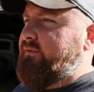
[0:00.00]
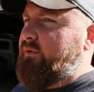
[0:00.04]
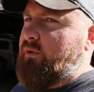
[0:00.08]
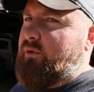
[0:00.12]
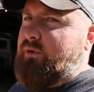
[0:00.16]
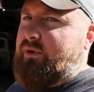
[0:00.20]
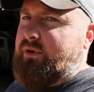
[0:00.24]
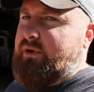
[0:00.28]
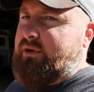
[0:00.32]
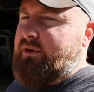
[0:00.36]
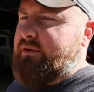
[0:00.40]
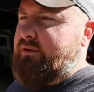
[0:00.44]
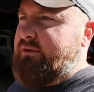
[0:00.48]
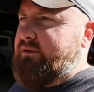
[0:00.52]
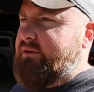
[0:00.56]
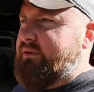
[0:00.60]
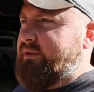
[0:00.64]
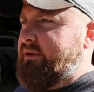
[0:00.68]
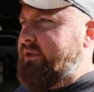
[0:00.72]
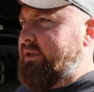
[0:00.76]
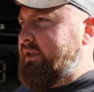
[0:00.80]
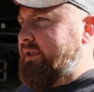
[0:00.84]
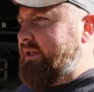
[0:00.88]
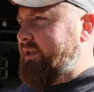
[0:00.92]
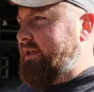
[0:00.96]
of oil
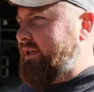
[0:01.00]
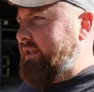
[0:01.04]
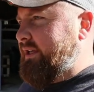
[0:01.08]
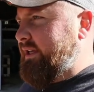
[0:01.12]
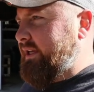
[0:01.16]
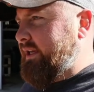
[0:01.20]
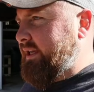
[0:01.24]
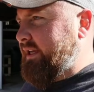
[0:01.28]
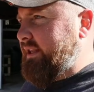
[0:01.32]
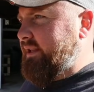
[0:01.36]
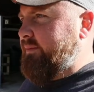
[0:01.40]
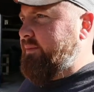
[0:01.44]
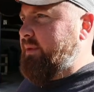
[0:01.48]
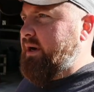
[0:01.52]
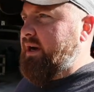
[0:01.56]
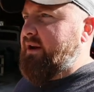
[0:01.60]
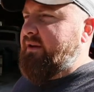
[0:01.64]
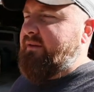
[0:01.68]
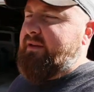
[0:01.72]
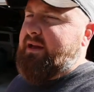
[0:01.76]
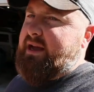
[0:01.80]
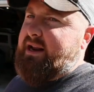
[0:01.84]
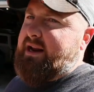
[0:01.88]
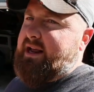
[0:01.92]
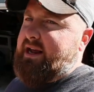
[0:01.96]
in the
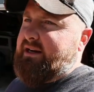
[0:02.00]
bottom of that